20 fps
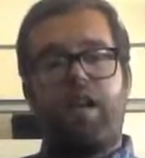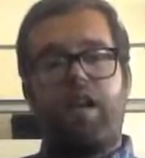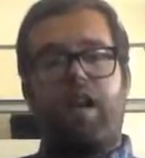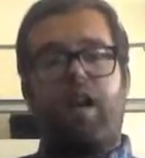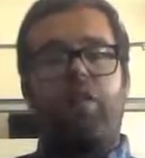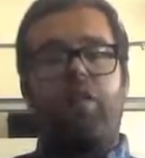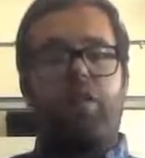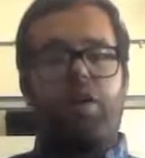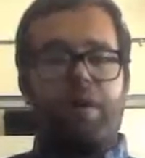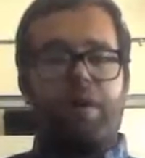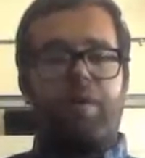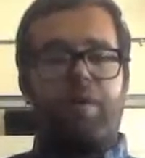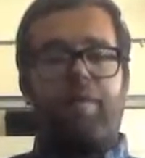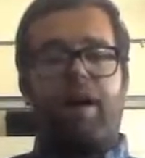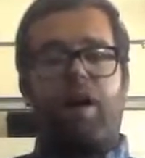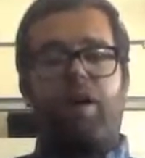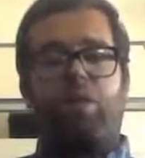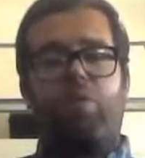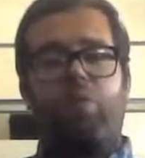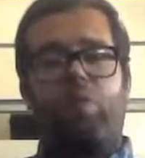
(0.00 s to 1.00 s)
A little bit
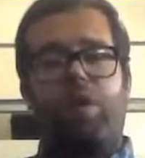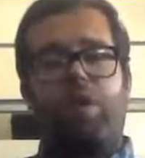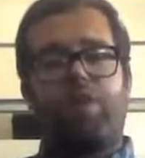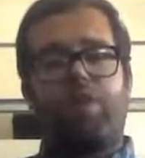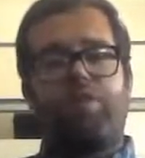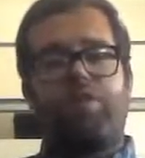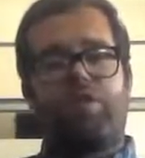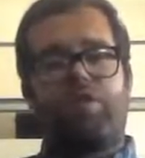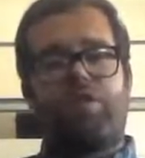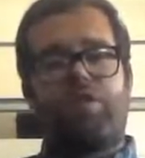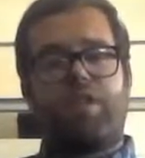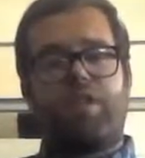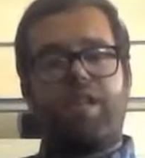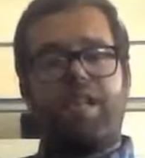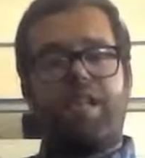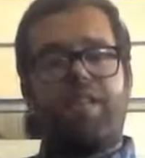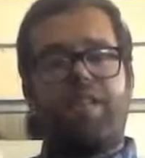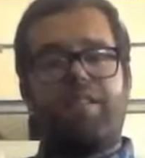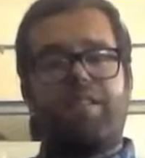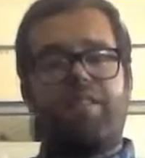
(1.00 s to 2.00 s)
about what
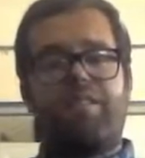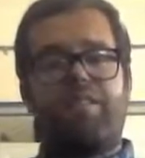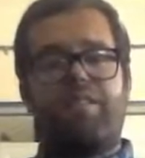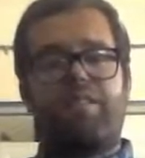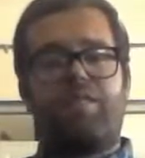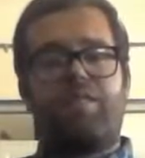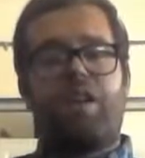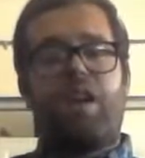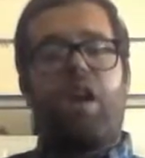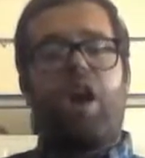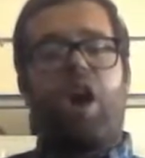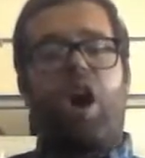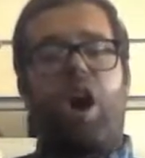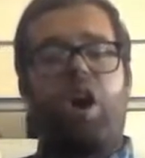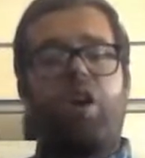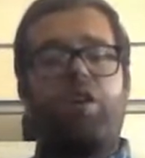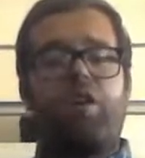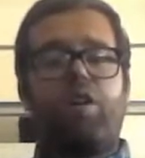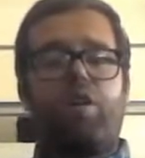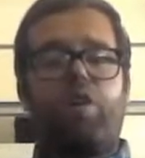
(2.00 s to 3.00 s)
Turkey is.
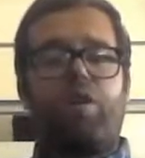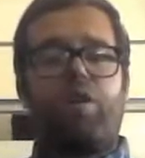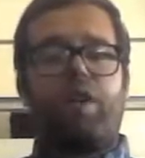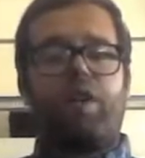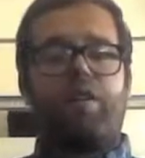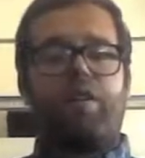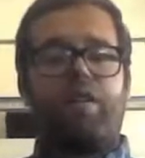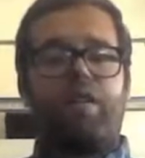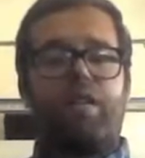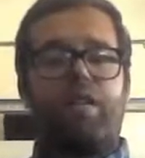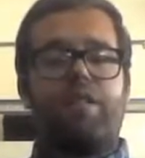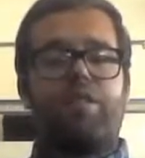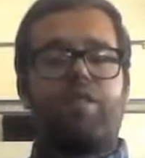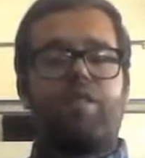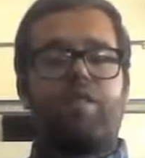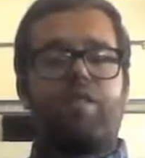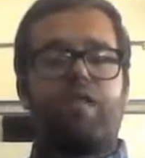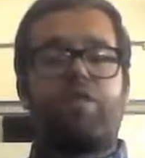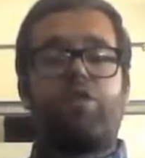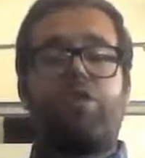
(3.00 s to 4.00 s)
Ankara is
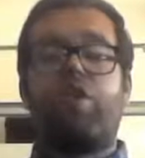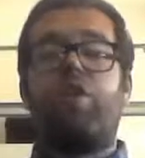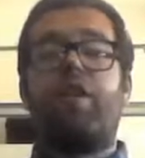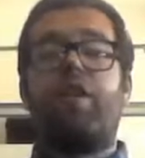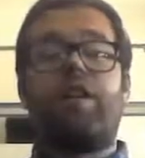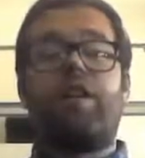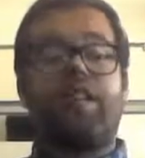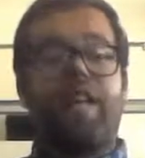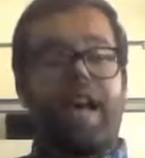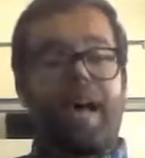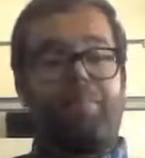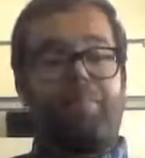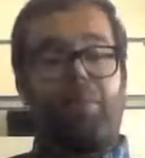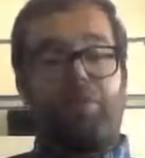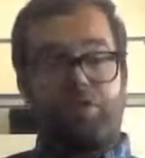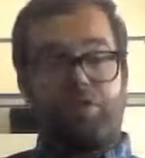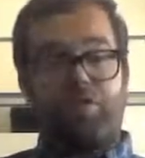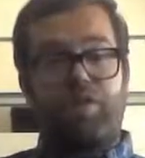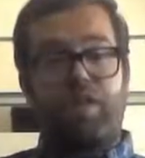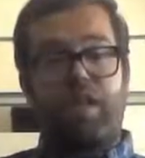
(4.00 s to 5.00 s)
the current
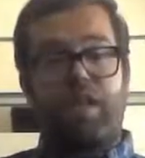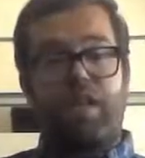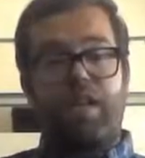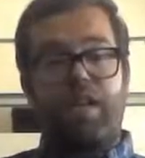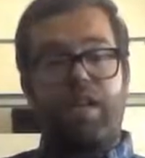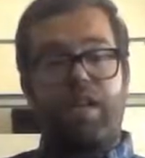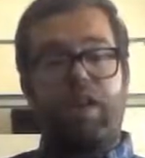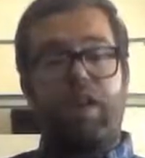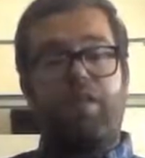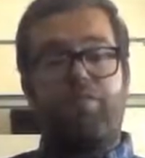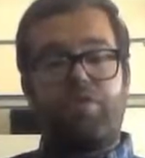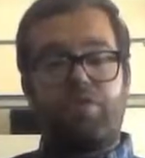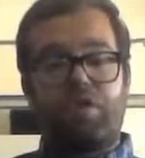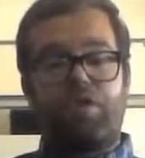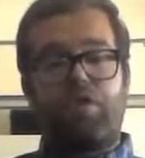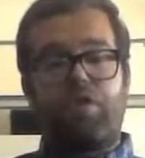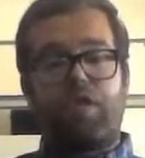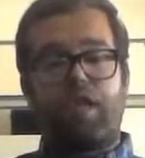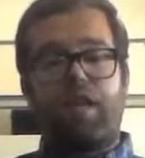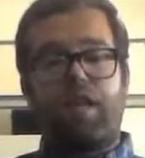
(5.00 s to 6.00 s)
capital city of
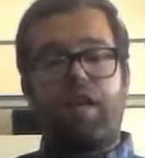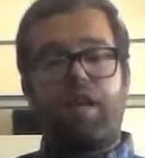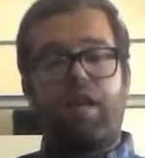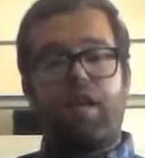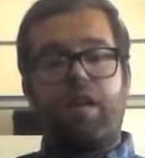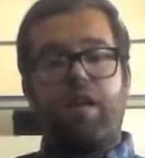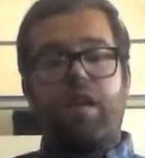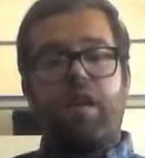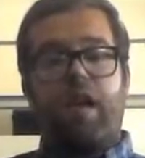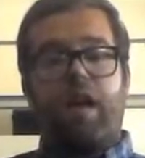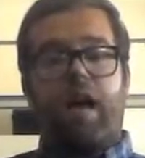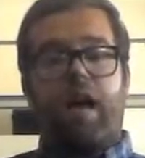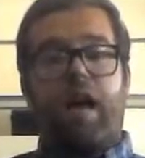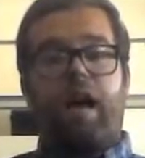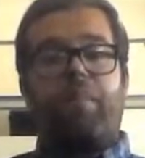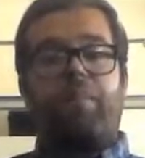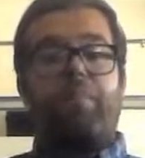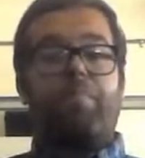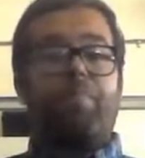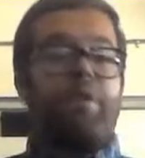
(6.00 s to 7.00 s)
Turkey,
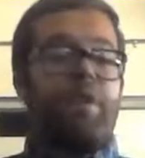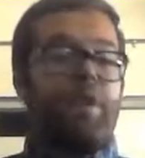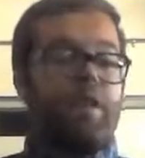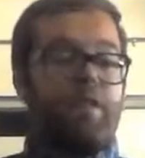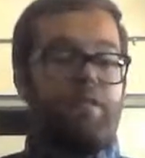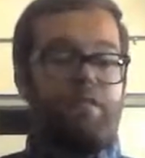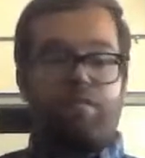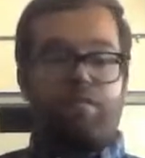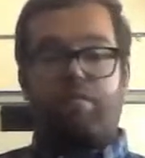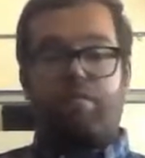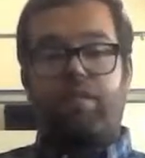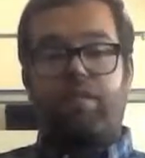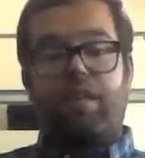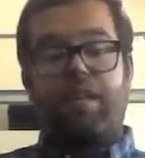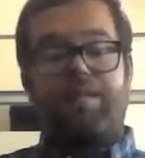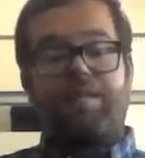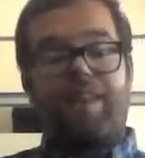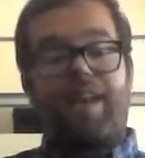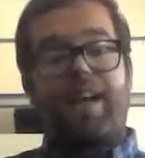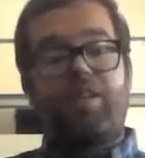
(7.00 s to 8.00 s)
but
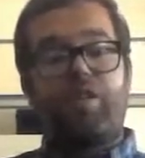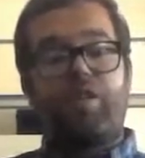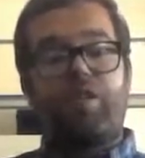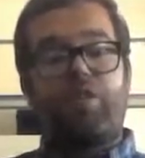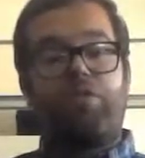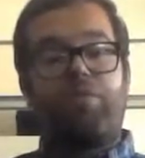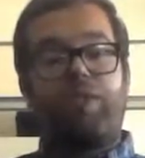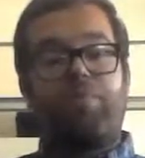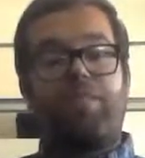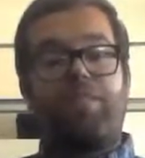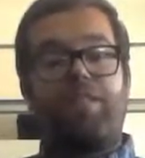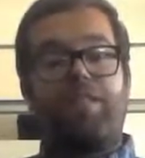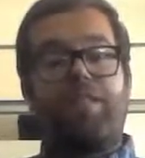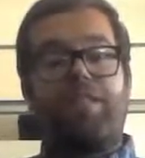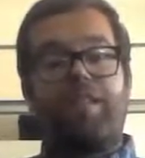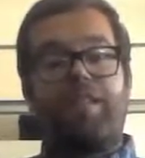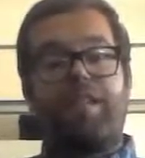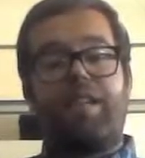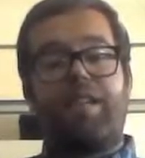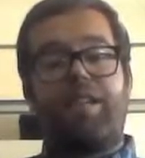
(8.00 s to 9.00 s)
it's actually only been
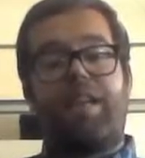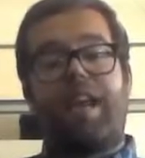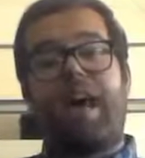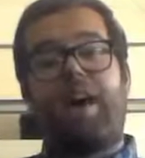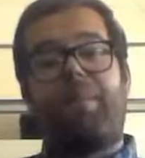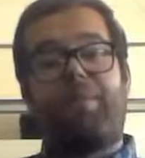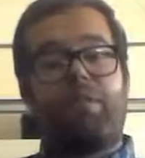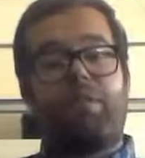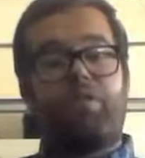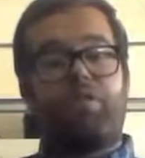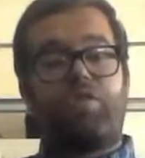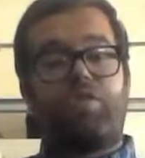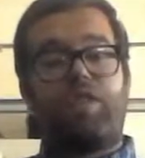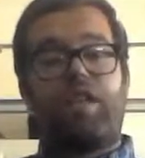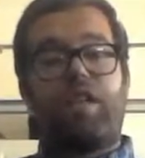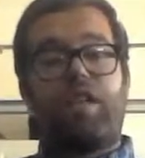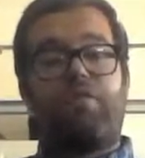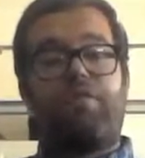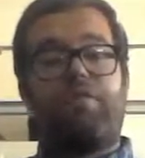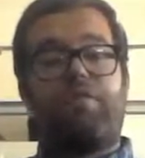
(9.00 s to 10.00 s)
the capital
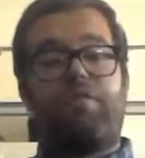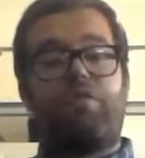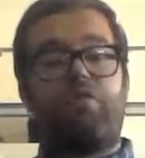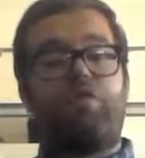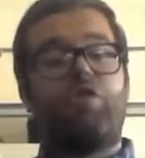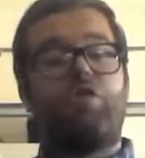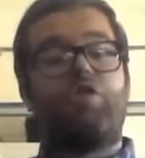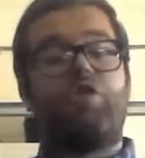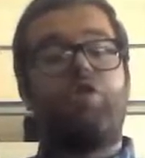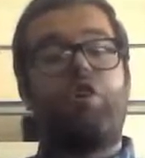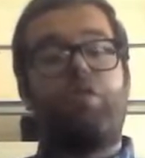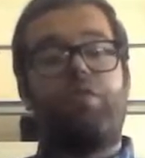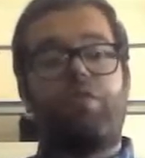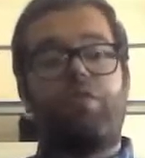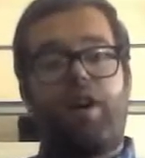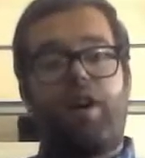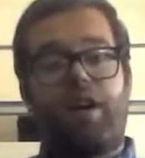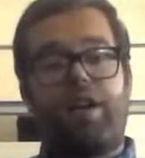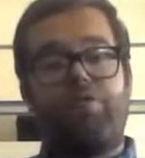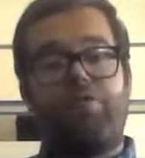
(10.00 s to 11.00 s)
city for just over
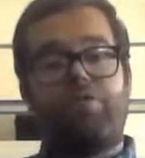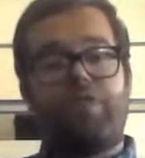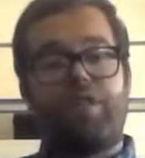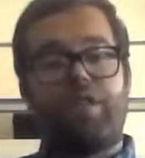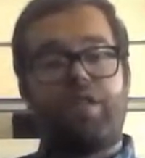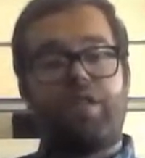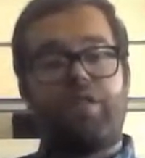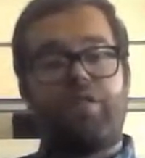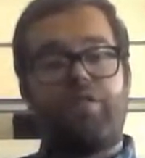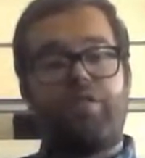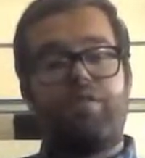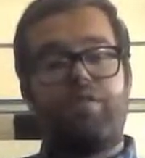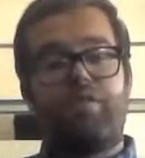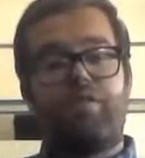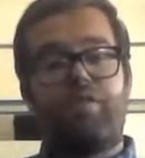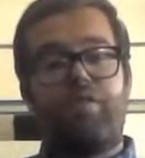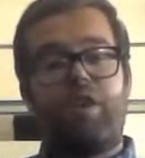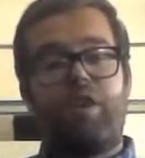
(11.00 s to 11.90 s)
100 years.